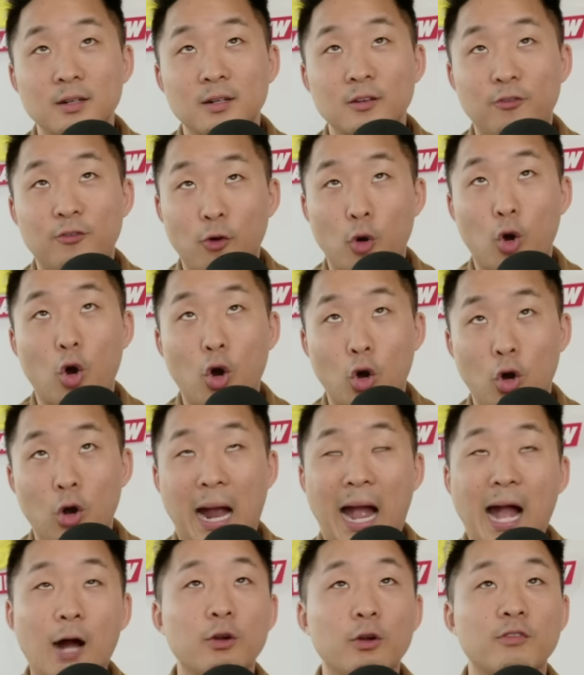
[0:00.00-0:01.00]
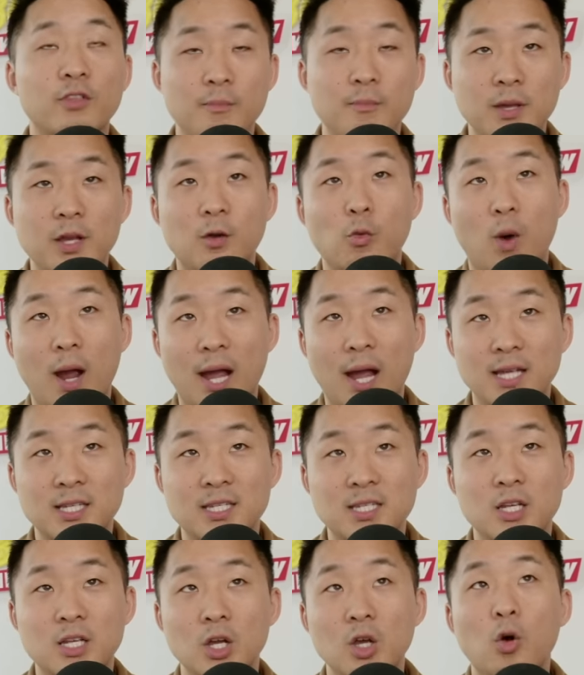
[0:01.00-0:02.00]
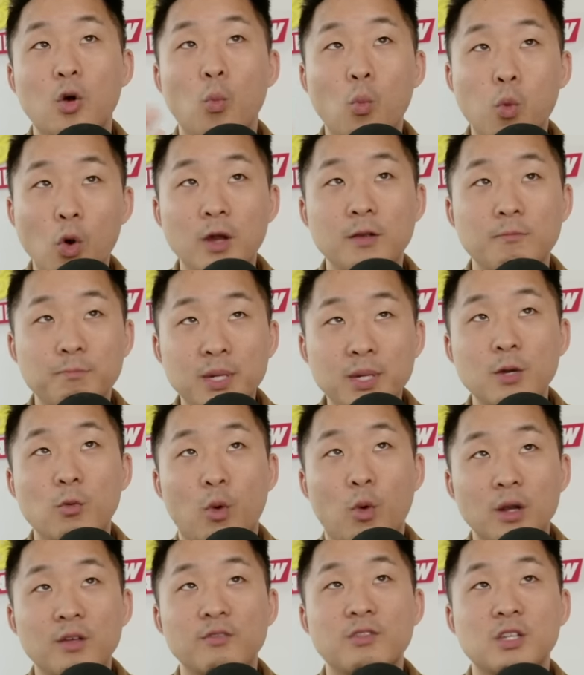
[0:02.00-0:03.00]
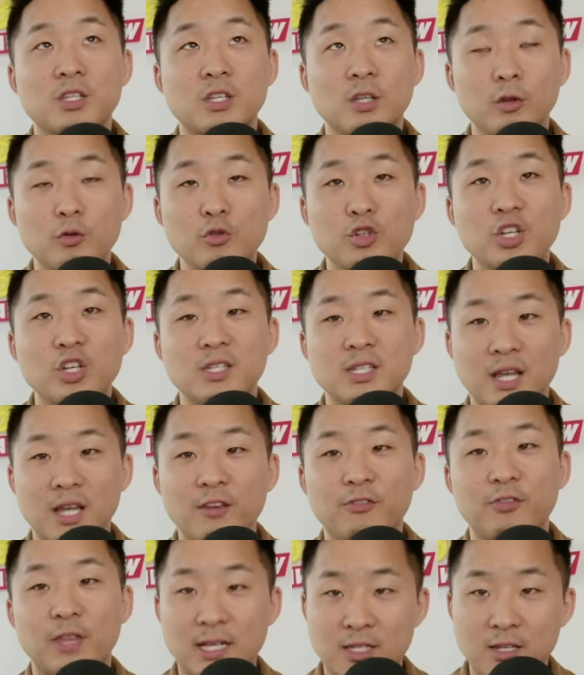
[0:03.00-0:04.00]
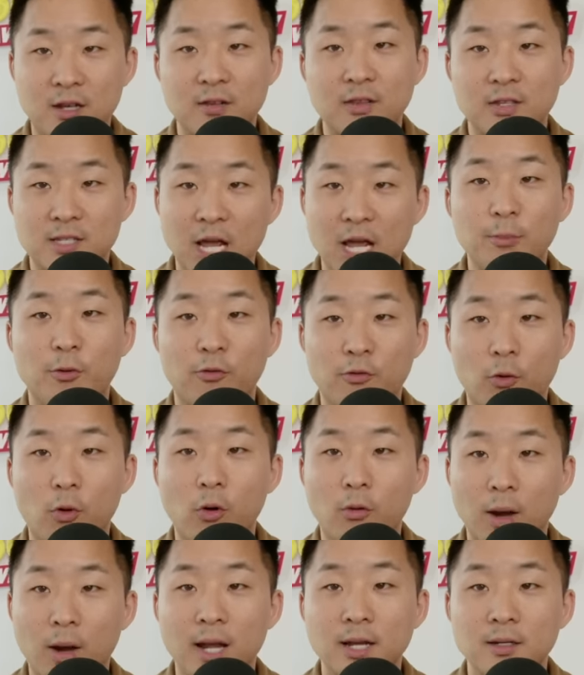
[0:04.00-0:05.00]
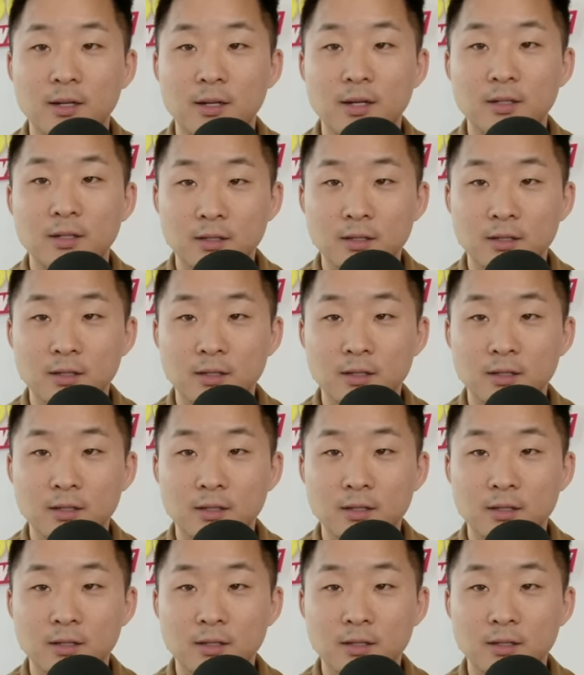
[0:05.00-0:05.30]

for her out of the Midwest would be one of the solutions if that's on the table for her, right? Right. I